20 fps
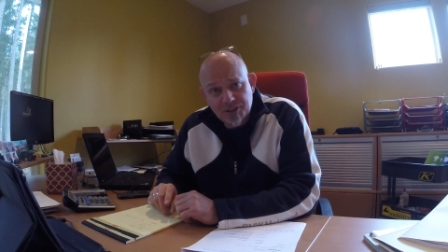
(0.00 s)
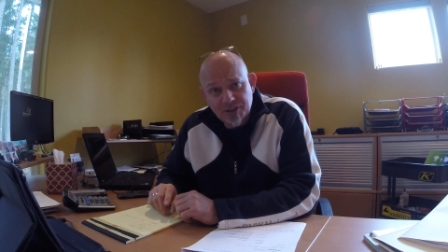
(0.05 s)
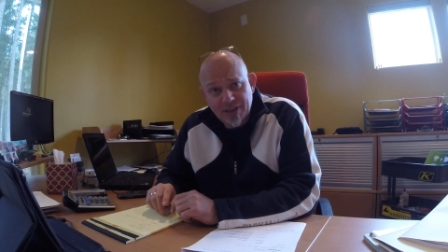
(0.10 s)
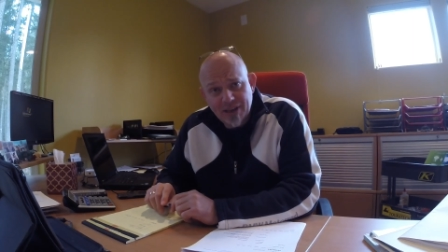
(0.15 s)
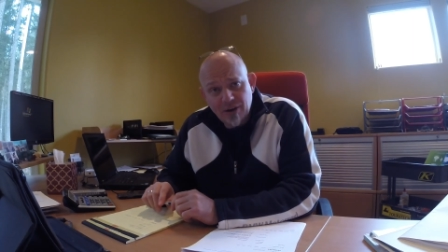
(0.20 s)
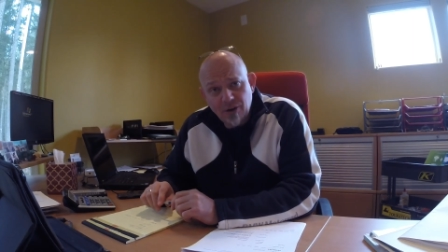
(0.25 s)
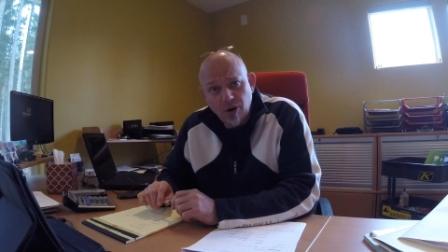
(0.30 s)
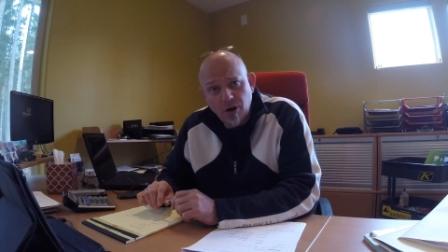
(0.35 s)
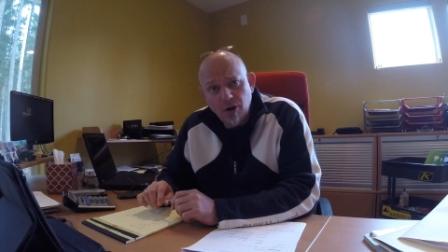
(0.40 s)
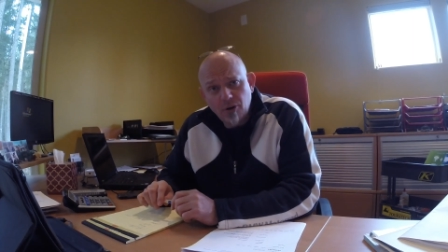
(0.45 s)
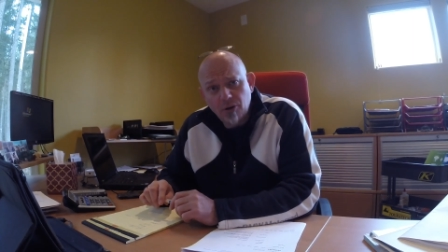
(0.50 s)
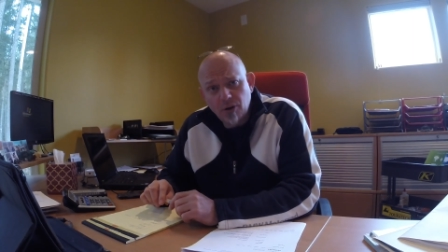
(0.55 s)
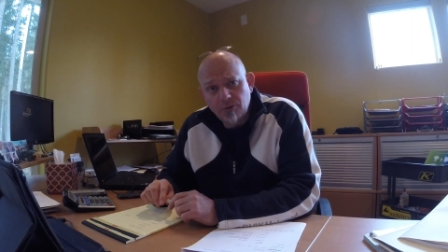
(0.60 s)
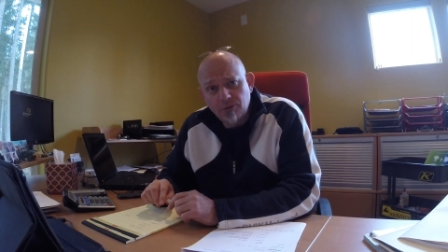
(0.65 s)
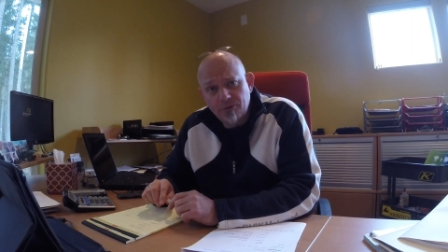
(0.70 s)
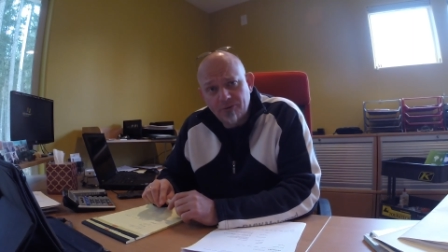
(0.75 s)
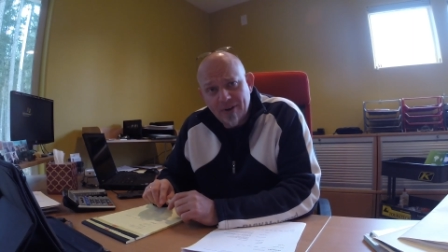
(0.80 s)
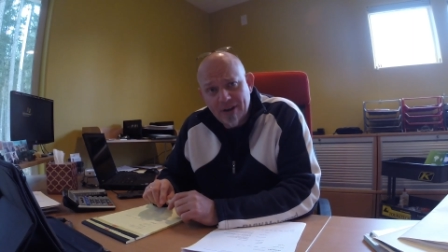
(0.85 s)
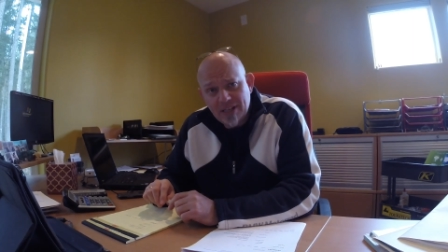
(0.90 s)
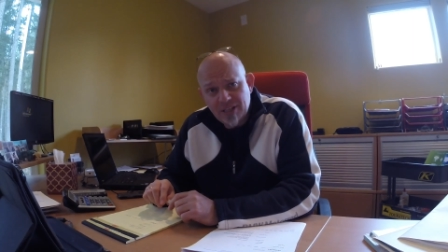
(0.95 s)
They are
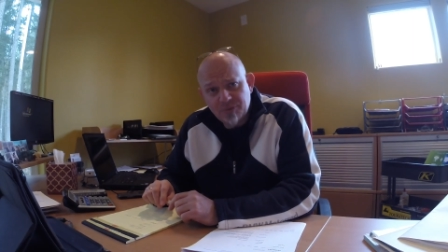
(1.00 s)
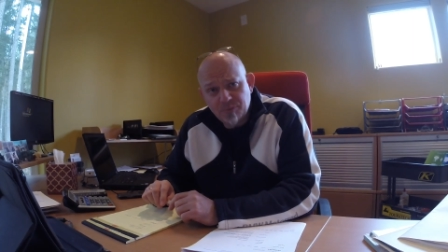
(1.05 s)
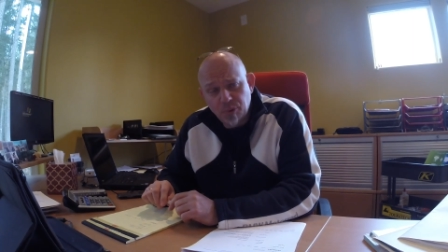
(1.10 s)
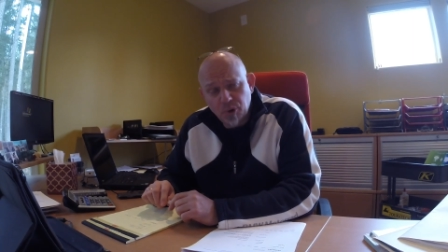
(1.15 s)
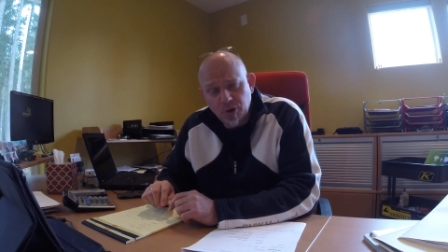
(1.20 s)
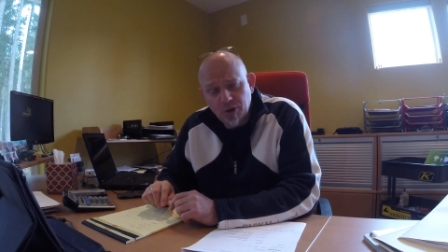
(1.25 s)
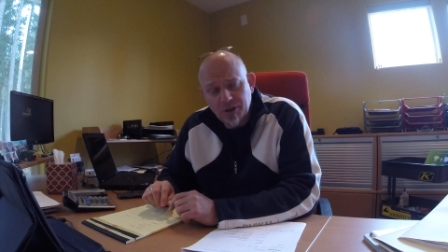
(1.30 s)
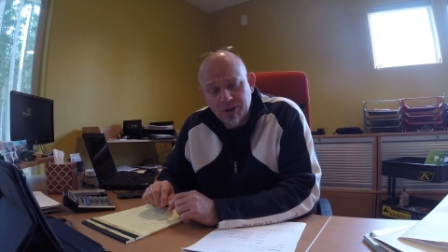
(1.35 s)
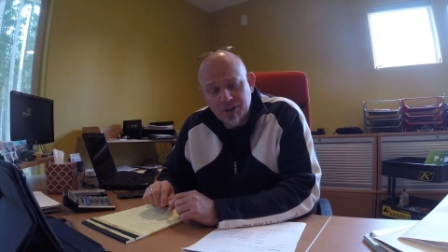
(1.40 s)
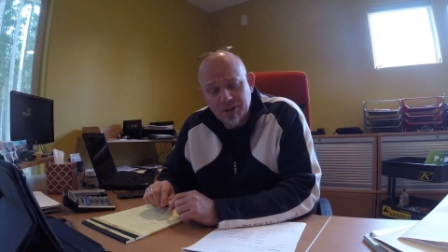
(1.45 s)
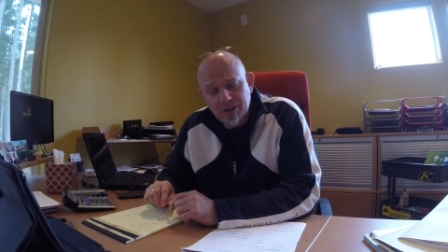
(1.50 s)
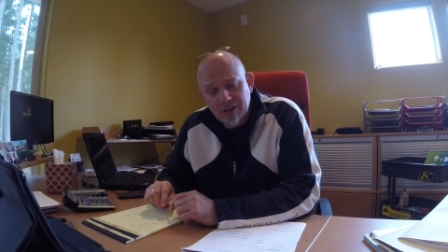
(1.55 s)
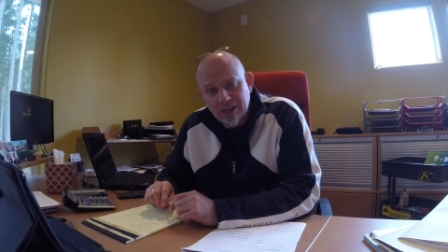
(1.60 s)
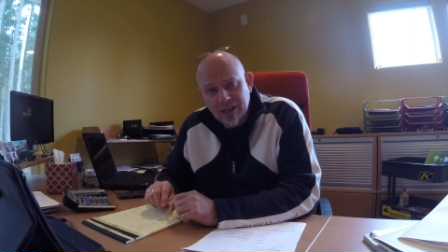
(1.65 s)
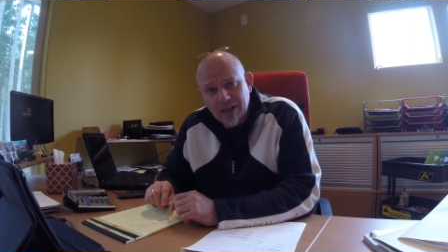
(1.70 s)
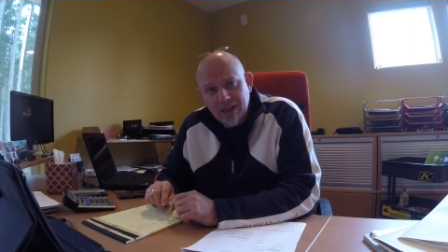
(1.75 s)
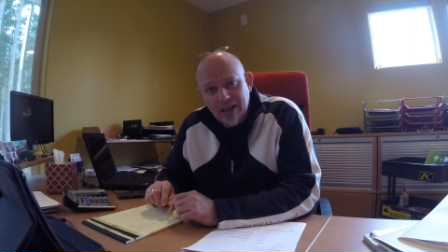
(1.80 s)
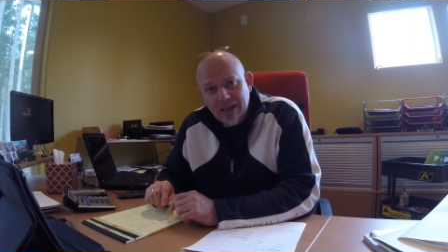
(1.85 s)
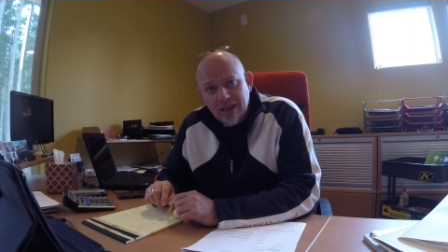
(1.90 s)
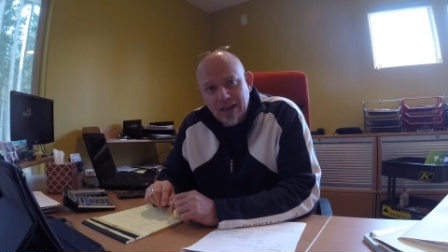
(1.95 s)
on Facebook,
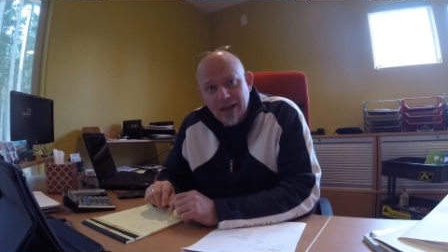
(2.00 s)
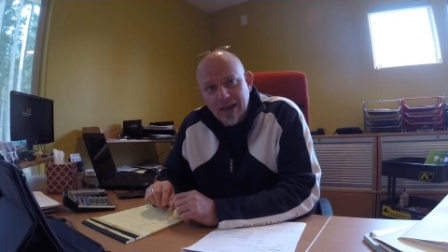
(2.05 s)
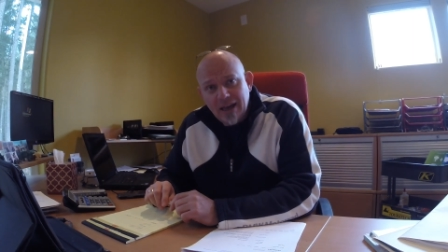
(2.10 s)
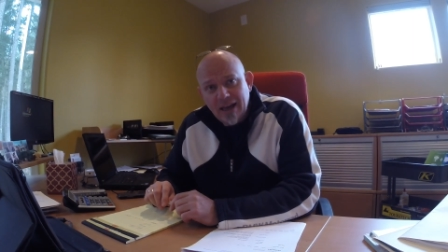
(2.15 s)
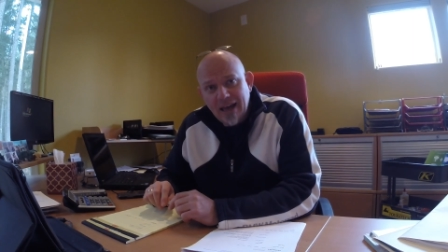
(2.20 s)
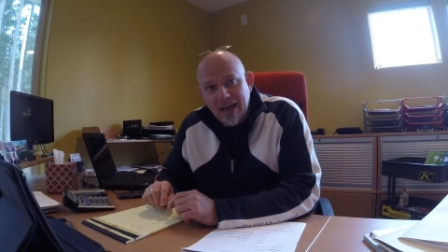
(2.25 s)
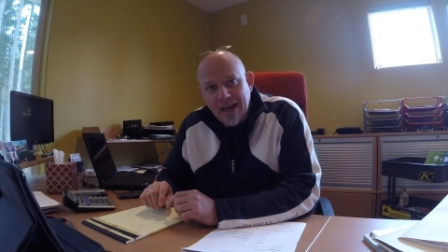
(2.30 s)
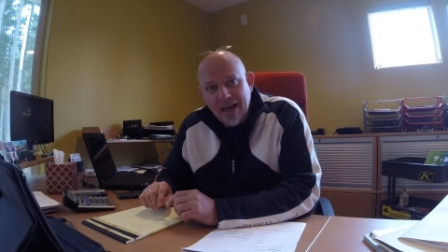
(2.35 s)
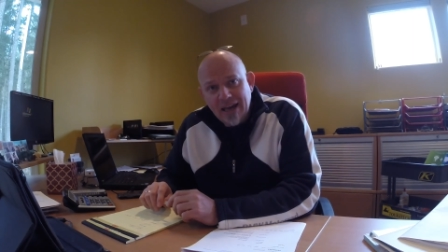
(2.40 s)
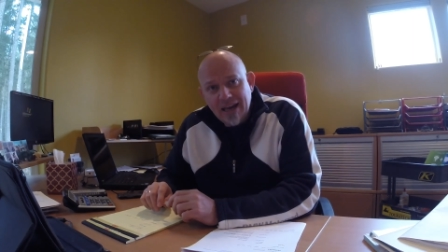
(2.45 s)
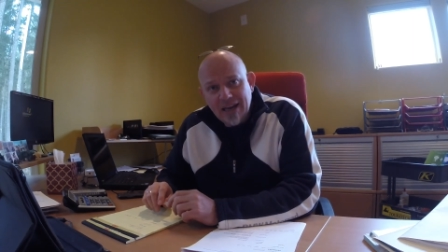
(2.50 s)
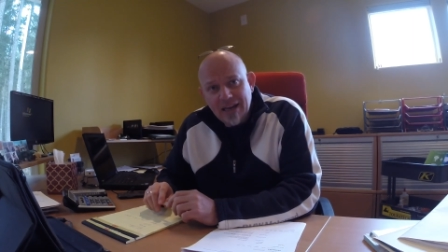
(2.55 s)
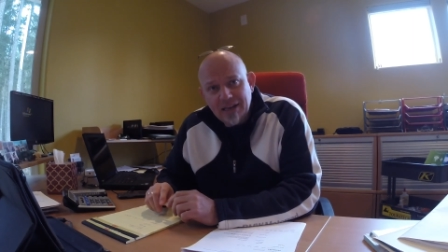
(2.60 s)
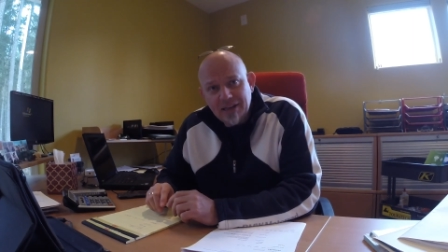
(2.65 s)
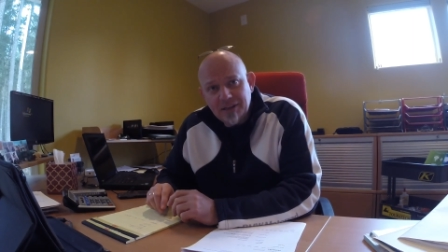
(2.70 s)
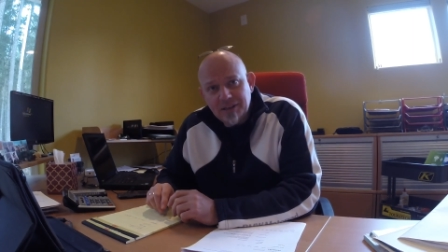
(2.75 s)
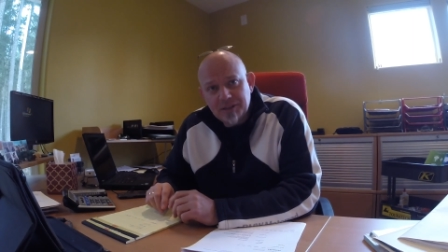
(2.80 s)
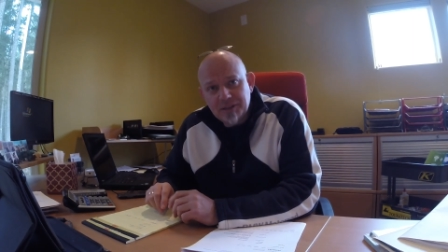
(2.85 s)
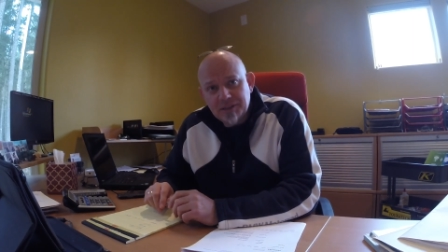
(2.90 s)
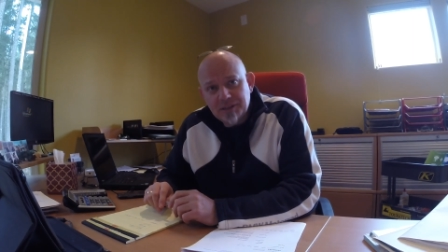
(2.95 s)

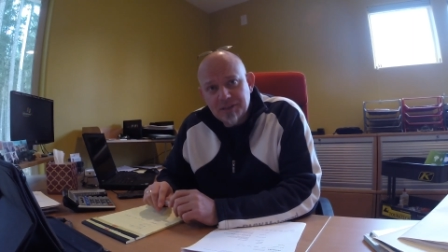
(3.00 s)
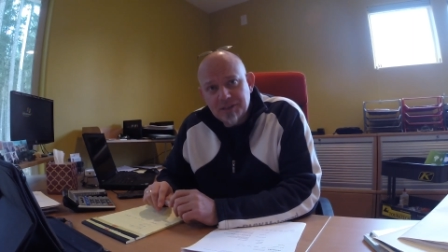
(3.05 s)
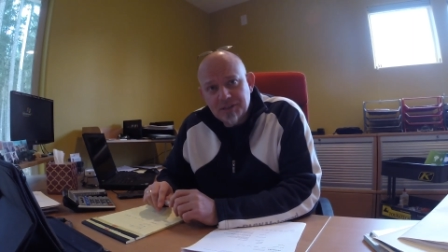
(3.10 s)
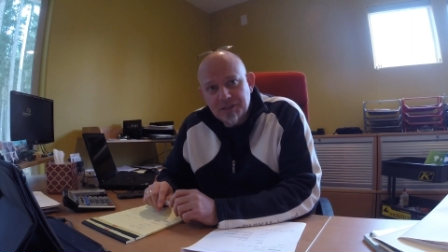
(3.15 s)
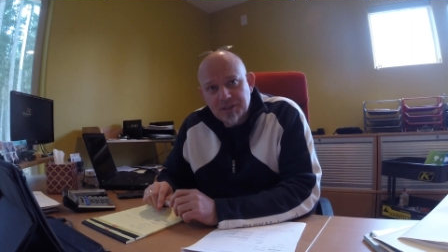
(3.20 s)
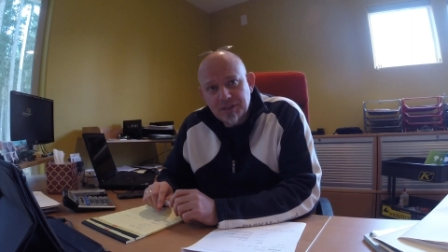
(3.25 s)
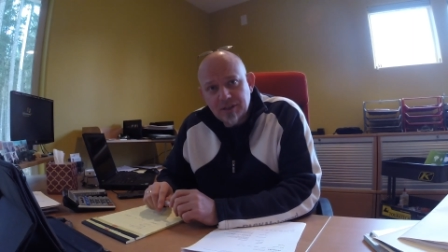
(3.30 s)
and